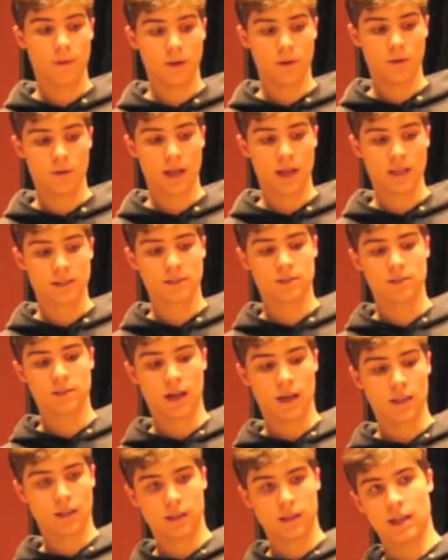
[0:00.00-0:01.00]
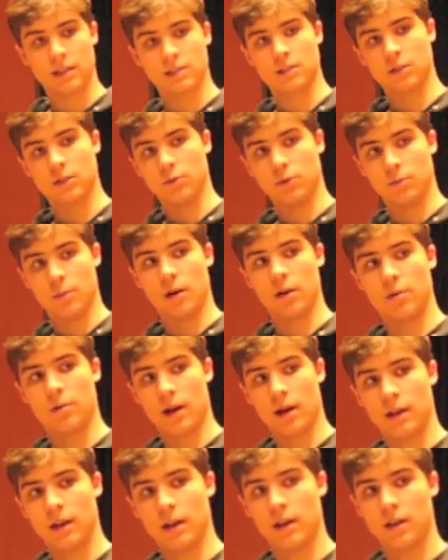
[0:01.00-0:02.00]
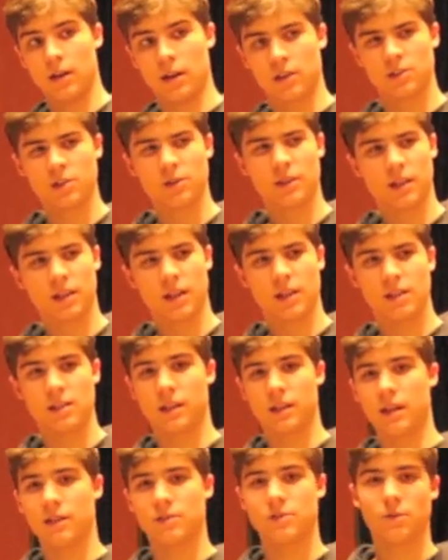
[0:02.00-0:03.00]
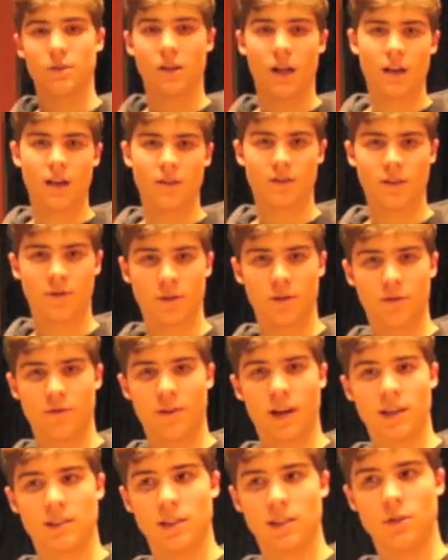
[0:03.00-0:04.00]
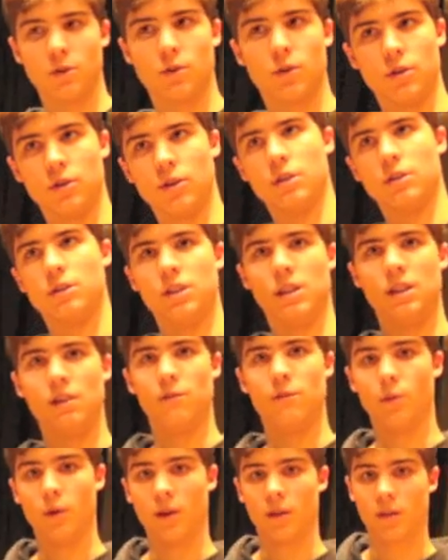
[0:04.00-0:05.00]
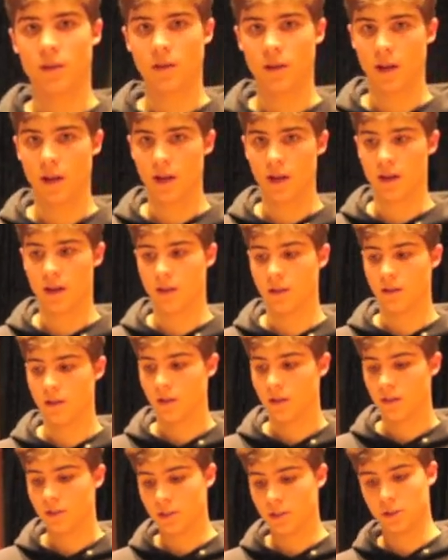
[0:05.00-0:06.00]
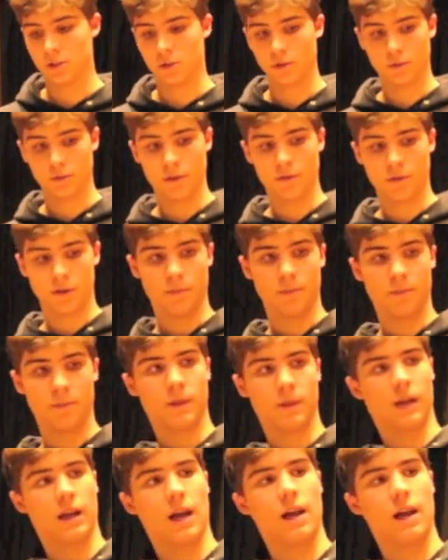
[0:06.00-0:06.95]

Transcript: You know, I think that's the cool part about it. And also it gets you a lot of different effects that you couldn't achieve with a digital reverb.